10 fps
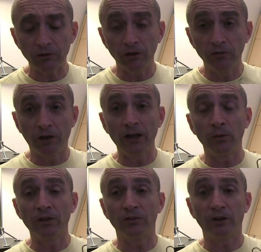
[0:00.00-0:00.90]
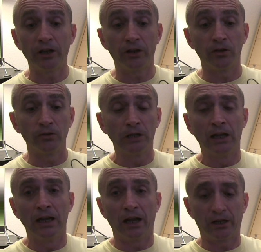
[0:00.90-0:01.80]
So the vinyl ones are very cool.
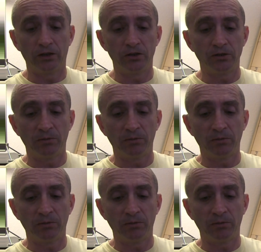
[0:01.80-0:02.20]
I can use